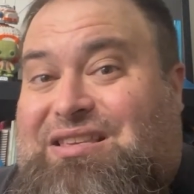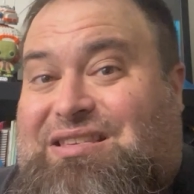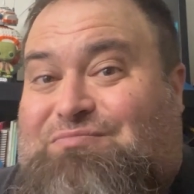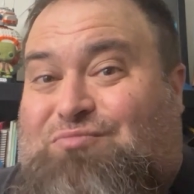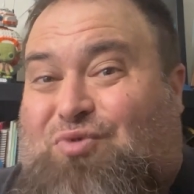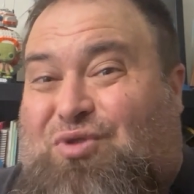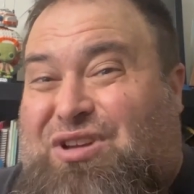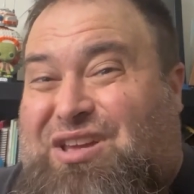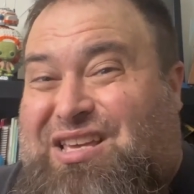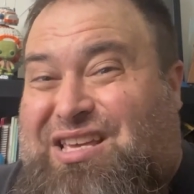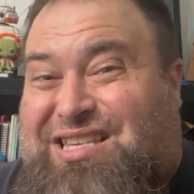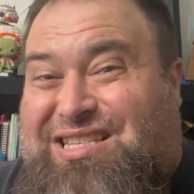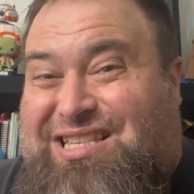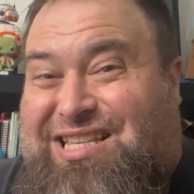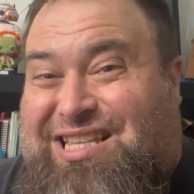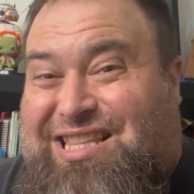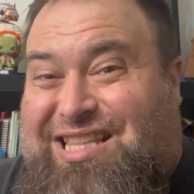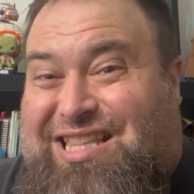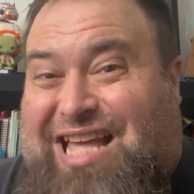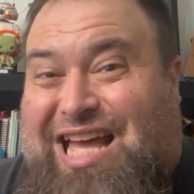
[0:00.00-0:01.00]
more
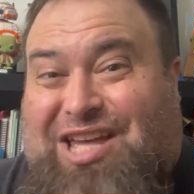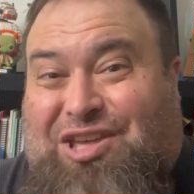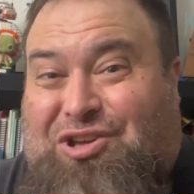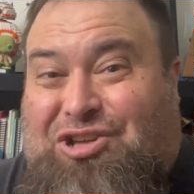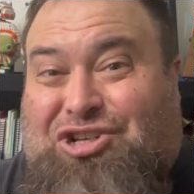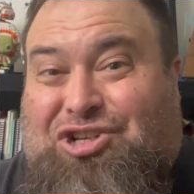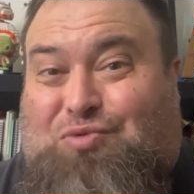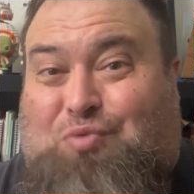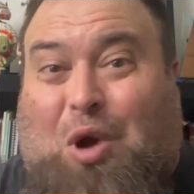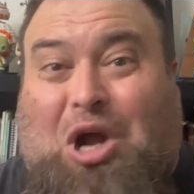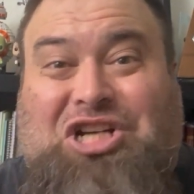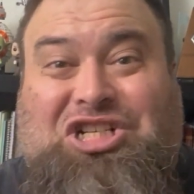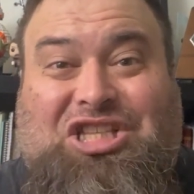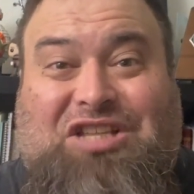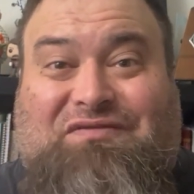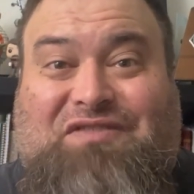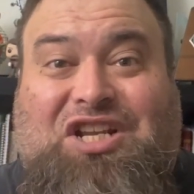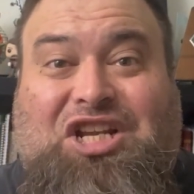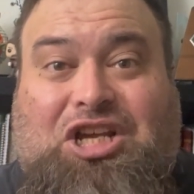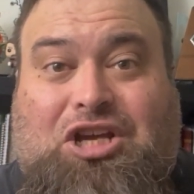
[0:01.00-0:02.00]
easily than that, you can just watch the
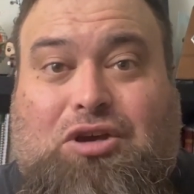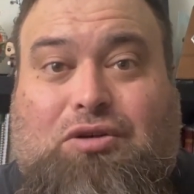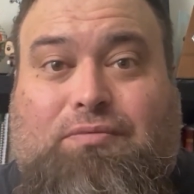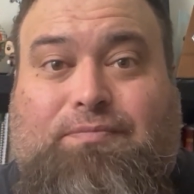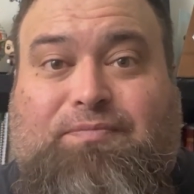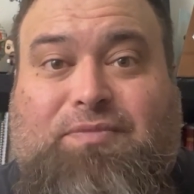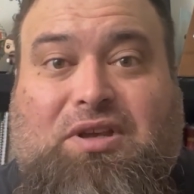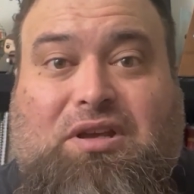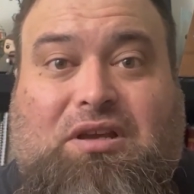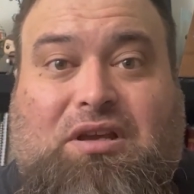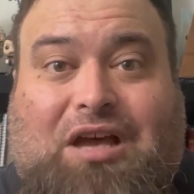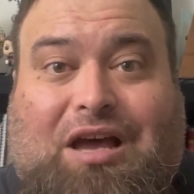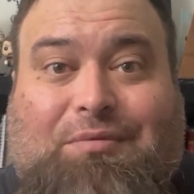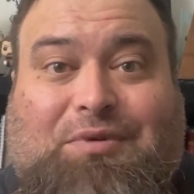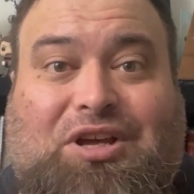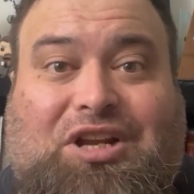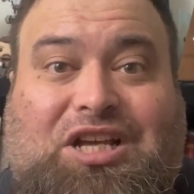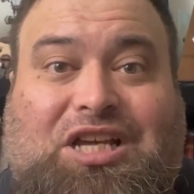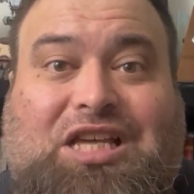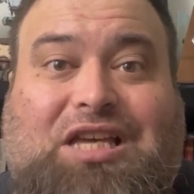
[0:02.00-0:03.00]
video. I'm
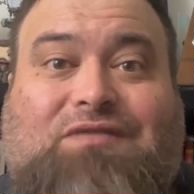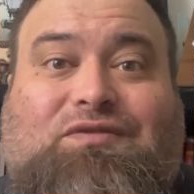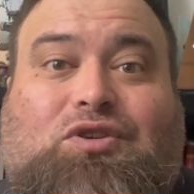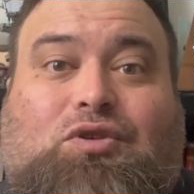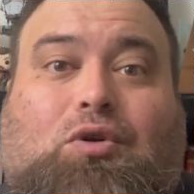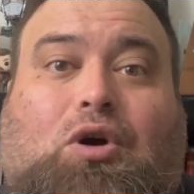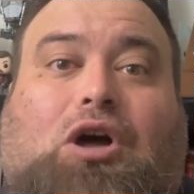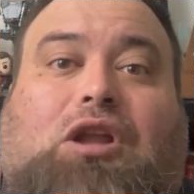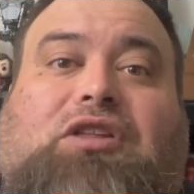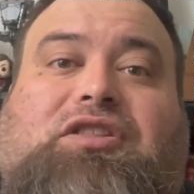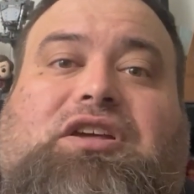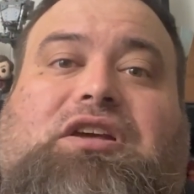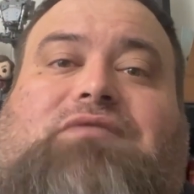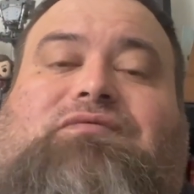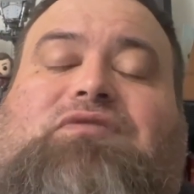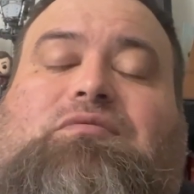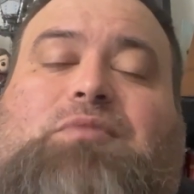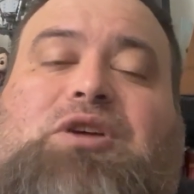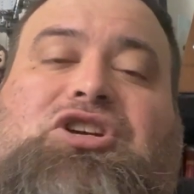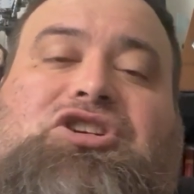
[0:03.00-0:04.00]
going to give you all of the
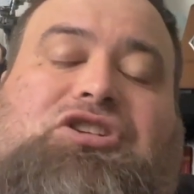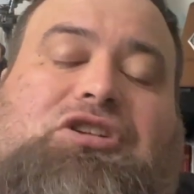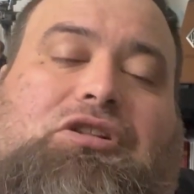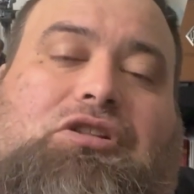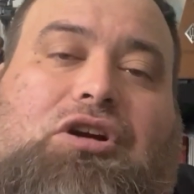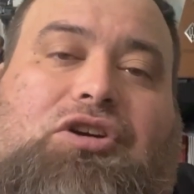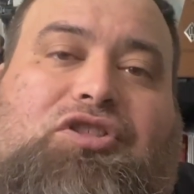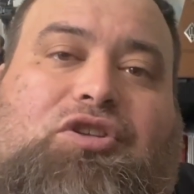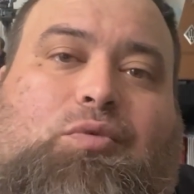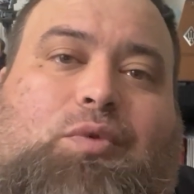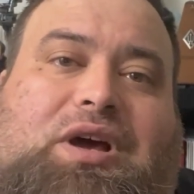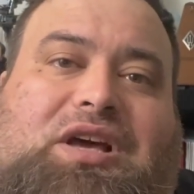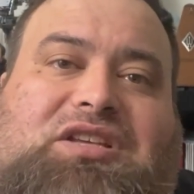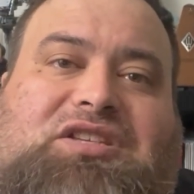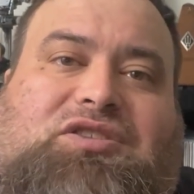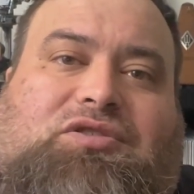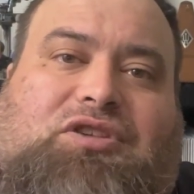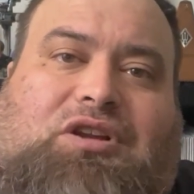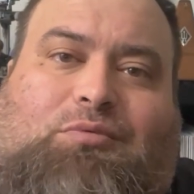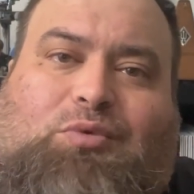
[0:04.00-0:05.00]
information along the way.
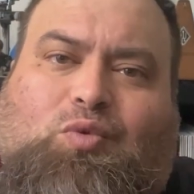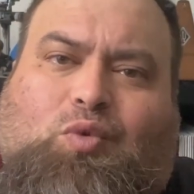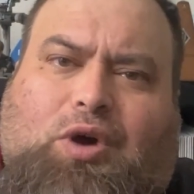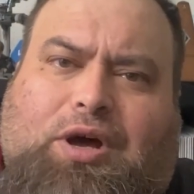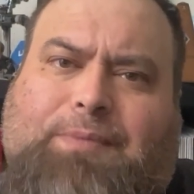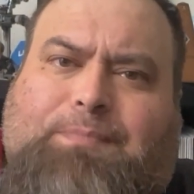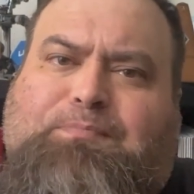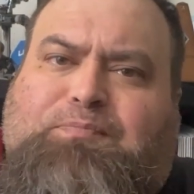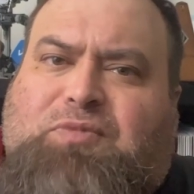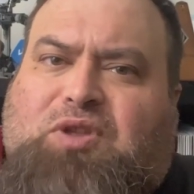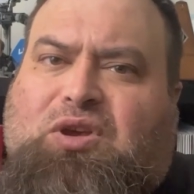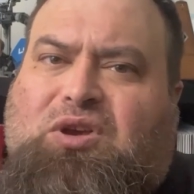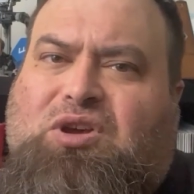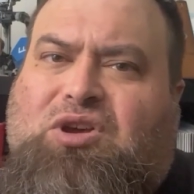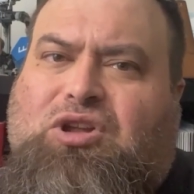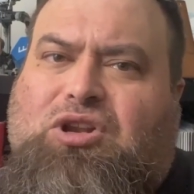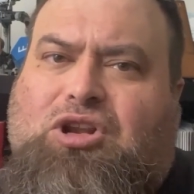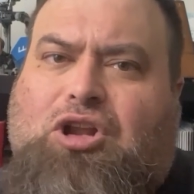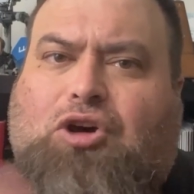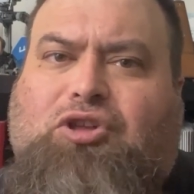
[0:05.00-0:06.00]
So number 1,
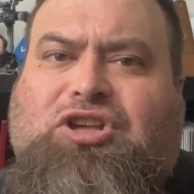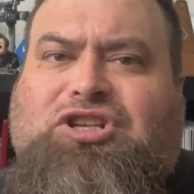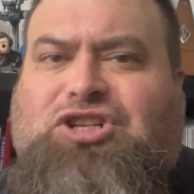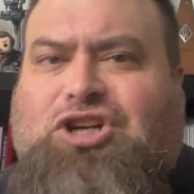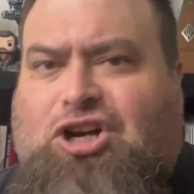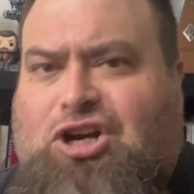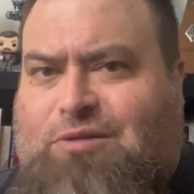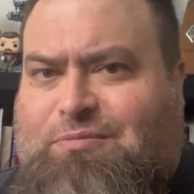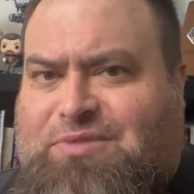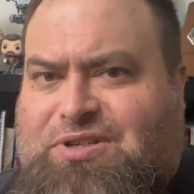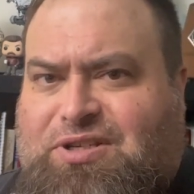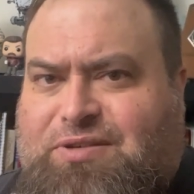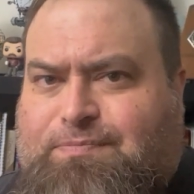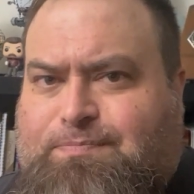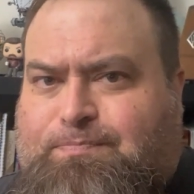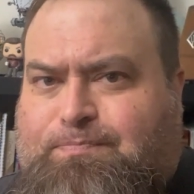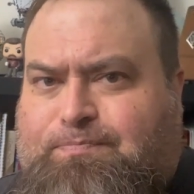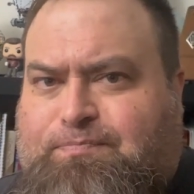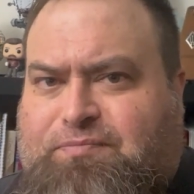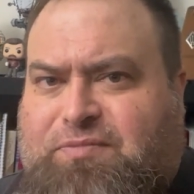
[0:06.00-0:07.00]
know the terms.
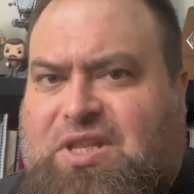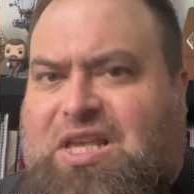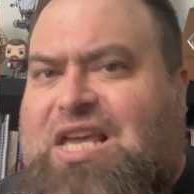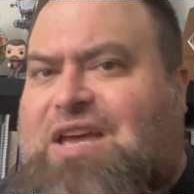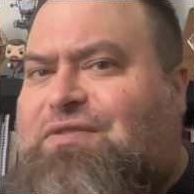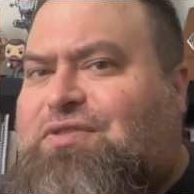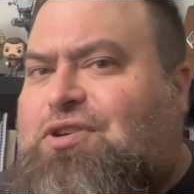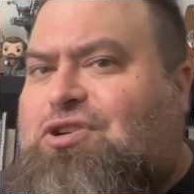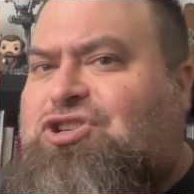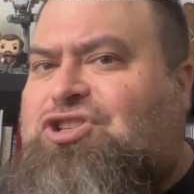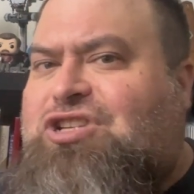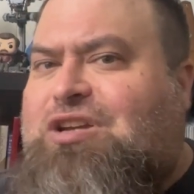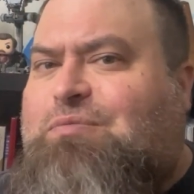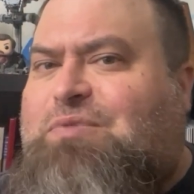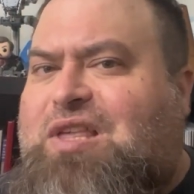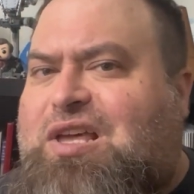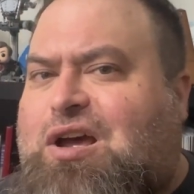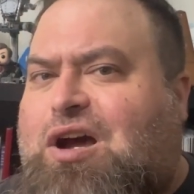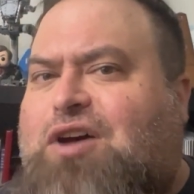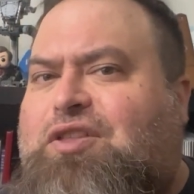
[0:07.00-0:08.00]
If there's
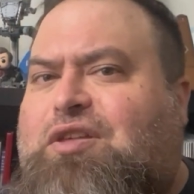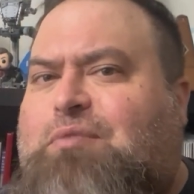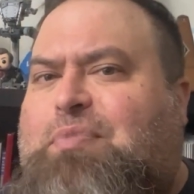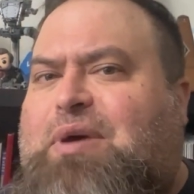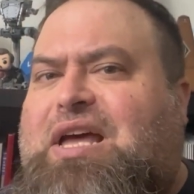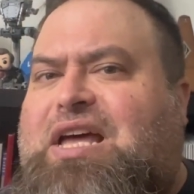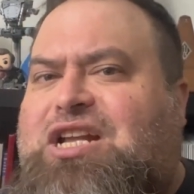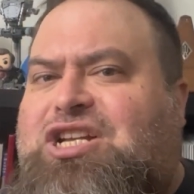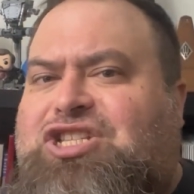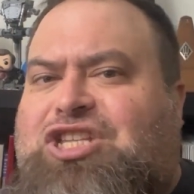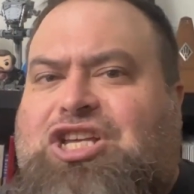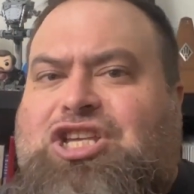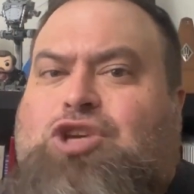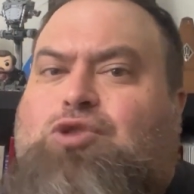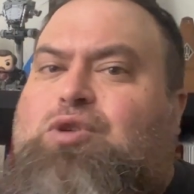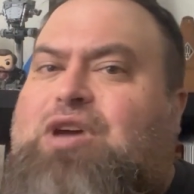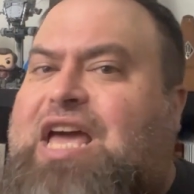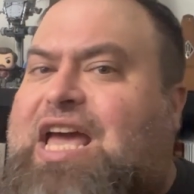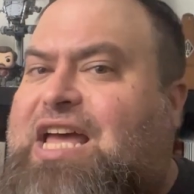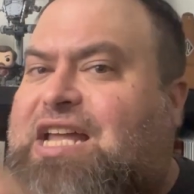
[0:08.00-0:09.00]
something on the page that you
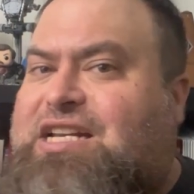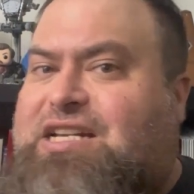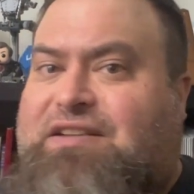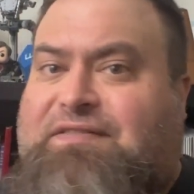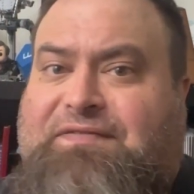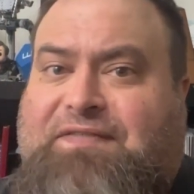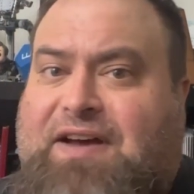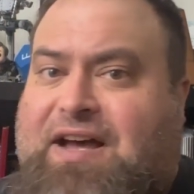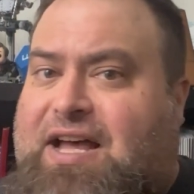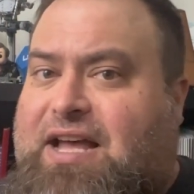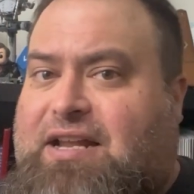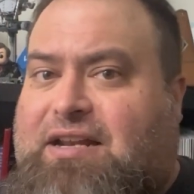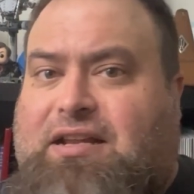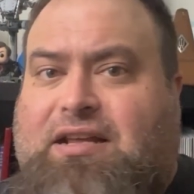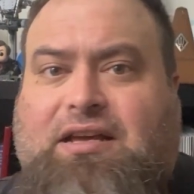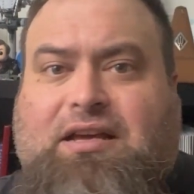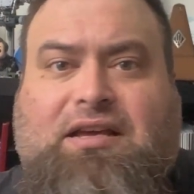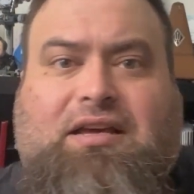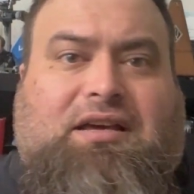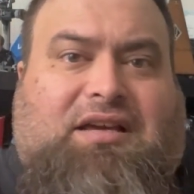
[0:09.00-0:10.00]
can't define,
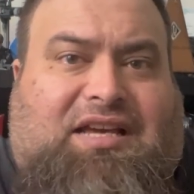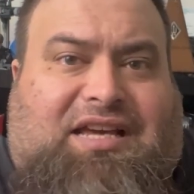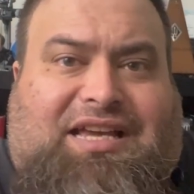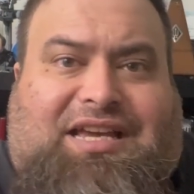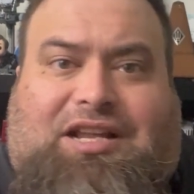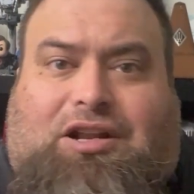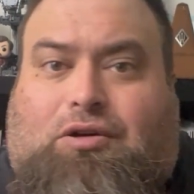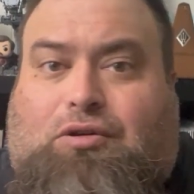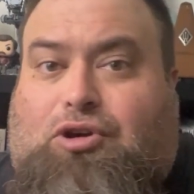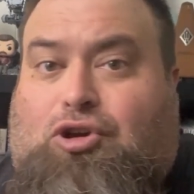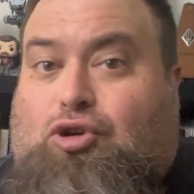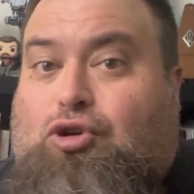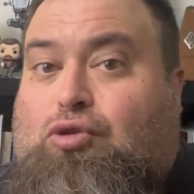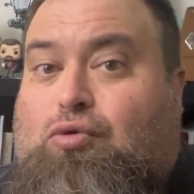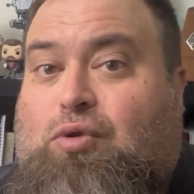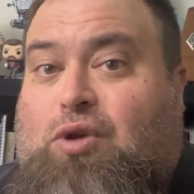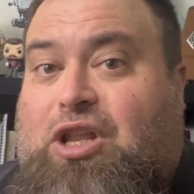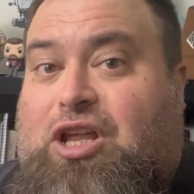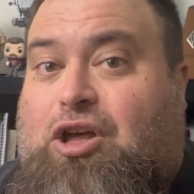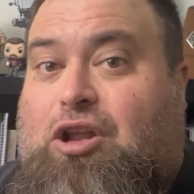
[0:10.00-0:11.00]
Google
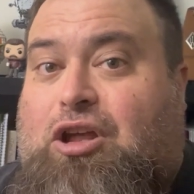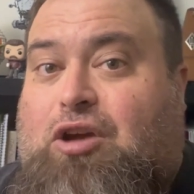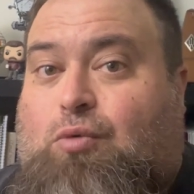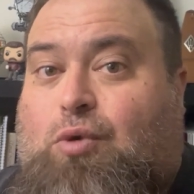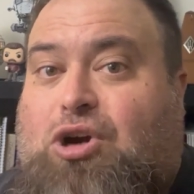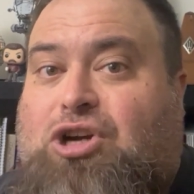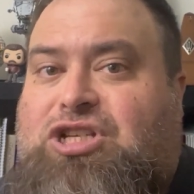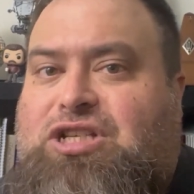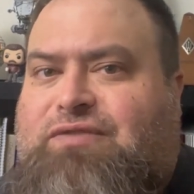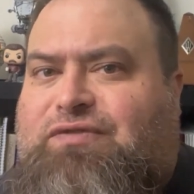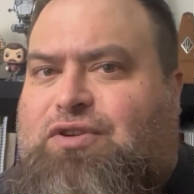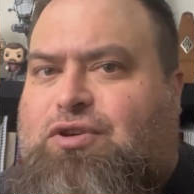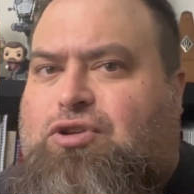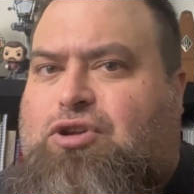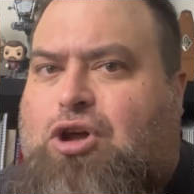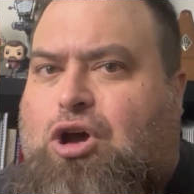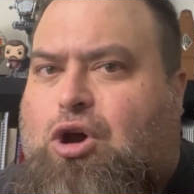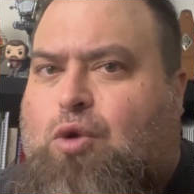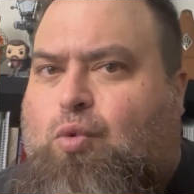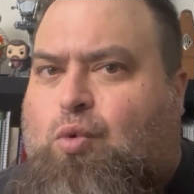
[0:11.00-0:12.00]
really only works if you
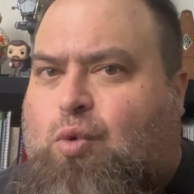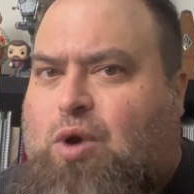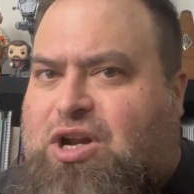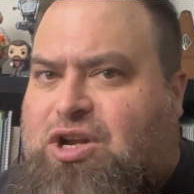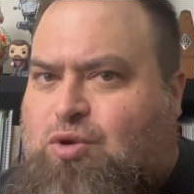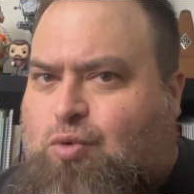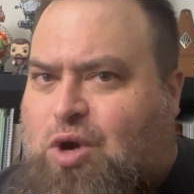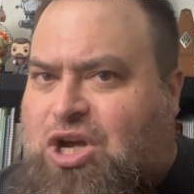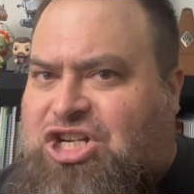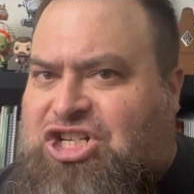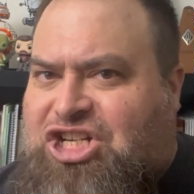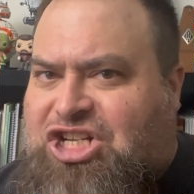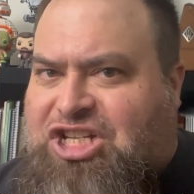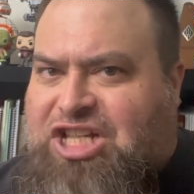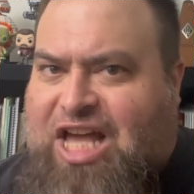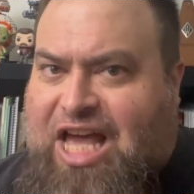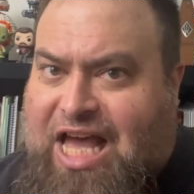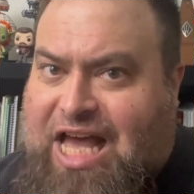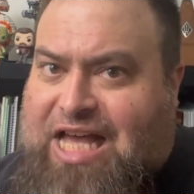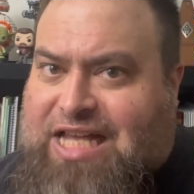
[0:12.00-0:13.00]
know what question
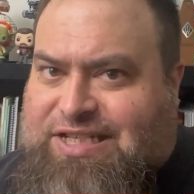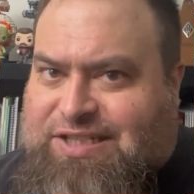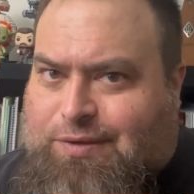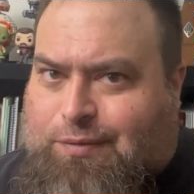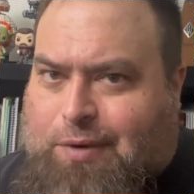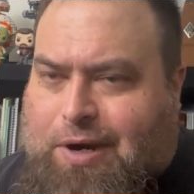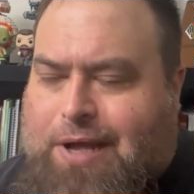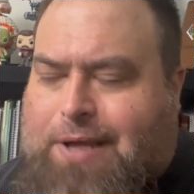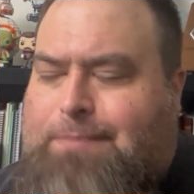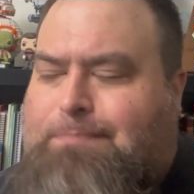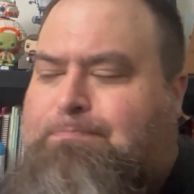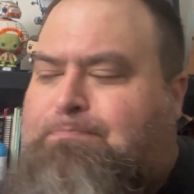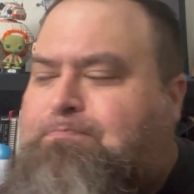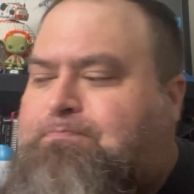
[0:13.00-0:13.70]
to ask, right?